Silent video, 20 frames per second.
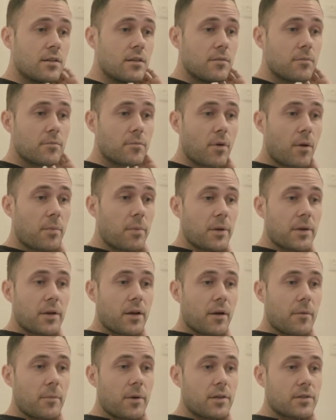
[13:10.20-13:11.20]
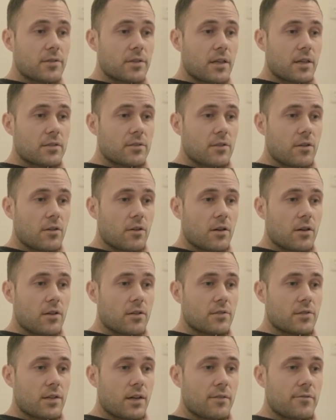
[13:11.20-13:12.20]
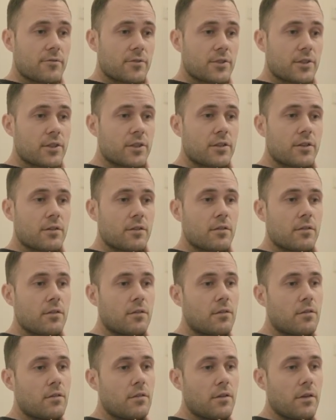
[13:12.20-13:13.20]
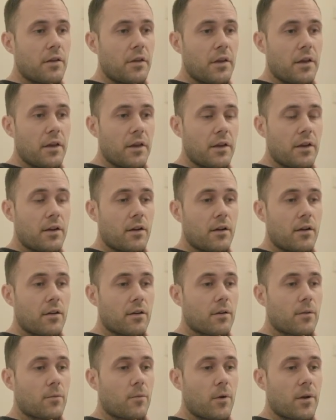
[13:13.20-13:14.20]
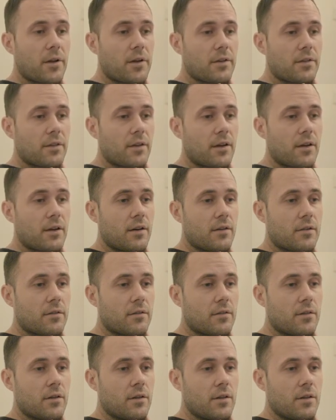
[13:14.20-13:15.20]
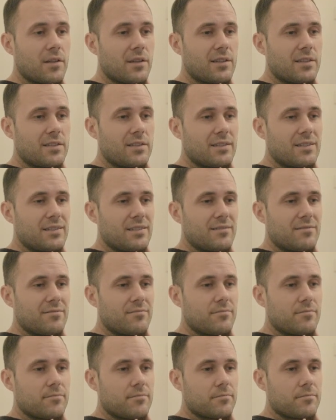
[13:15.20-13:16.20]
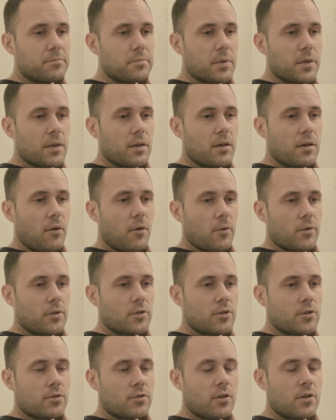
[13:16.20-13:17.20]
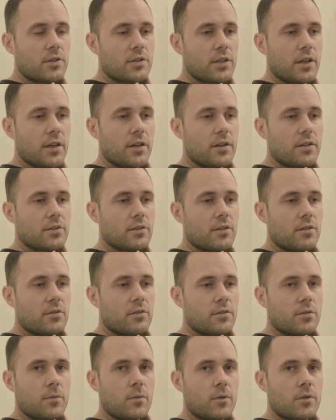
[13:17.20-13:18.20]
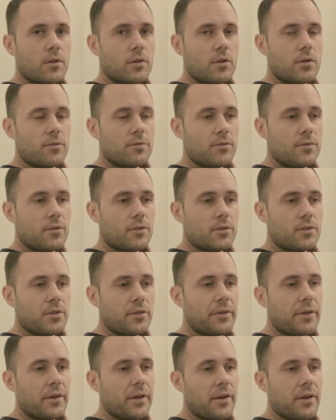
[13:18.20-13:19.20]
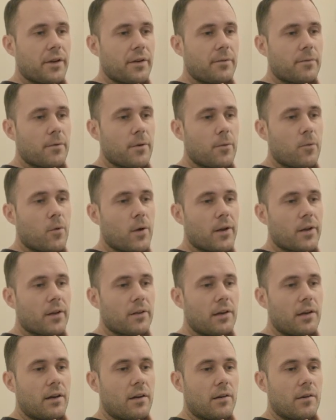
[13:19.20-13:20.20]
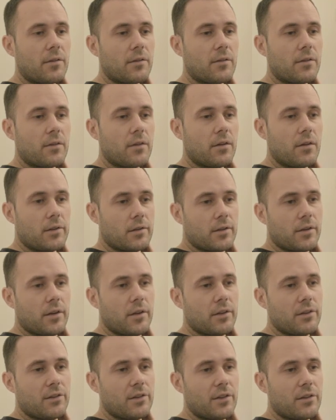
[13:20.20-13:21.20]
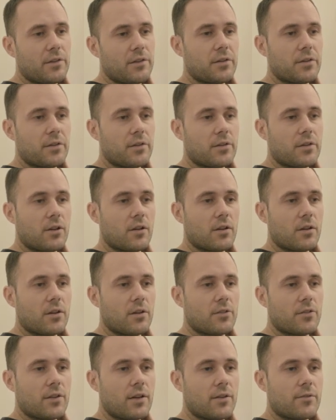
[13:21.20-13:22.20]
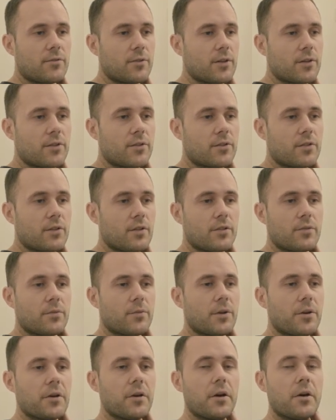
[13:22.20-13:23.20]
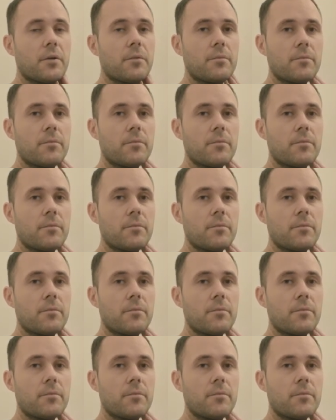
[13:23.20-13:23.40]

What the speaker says: Probably I might start dollar cost averaging in on the way down, but I'll try to get it as close to $1.40, and then if we wick down, I can continue to dollar cost average as we go.